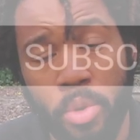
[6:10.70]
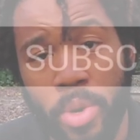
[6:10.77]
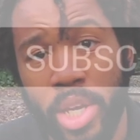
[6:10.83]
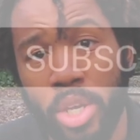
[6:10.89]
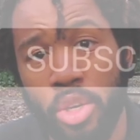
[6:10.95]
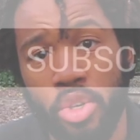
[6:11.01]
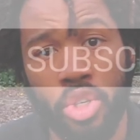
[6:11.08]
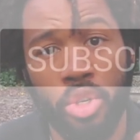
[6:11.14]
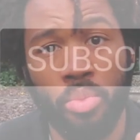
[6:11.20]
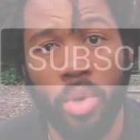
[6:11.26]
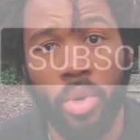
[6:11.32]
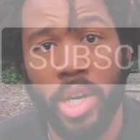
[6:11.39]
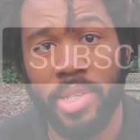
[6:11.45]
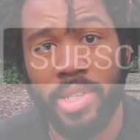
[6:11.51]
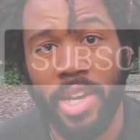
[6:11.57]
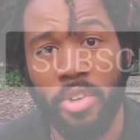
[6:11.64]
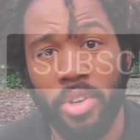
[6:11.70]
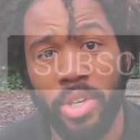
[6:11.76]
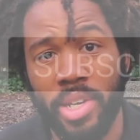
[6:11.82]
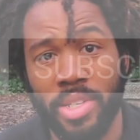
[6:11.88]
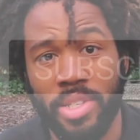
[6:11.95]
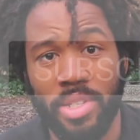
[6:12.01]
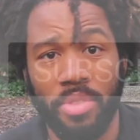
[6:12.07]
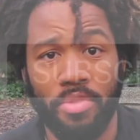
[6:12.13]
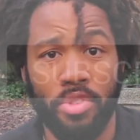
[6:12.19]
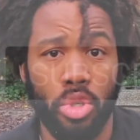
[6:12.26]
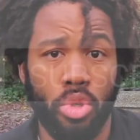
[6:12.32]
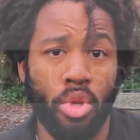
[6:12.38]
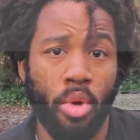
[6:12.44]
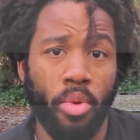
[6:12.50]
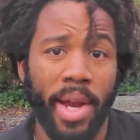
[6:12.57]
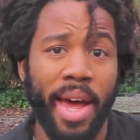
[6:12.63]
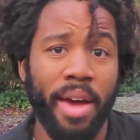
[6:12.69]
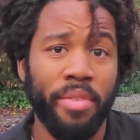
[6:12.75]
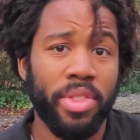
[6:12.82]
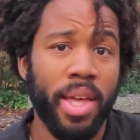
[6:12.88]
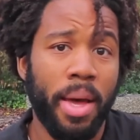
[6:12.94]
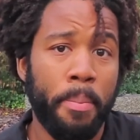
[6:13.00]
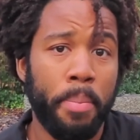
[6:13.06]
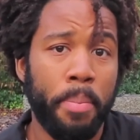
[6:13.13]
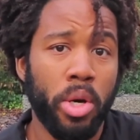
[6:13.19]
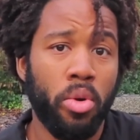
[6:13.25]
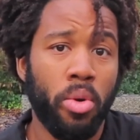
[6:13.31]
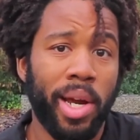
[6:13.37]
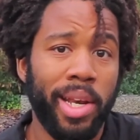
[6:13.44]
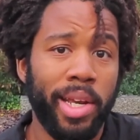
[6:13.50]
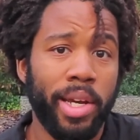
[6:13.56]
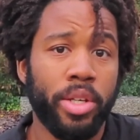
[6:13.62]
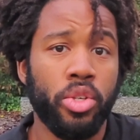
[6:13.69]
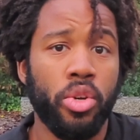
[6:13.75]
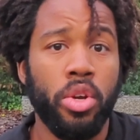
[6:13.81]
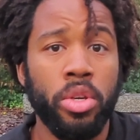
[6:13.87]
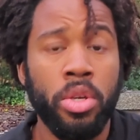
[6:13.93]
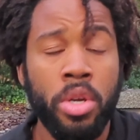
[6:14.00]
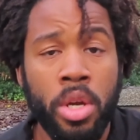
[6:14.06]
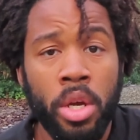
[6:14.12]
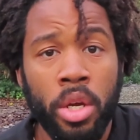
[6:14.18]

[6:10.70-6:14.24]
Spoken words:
The way YouTube works nowadays is if you don't have that bell clicked on,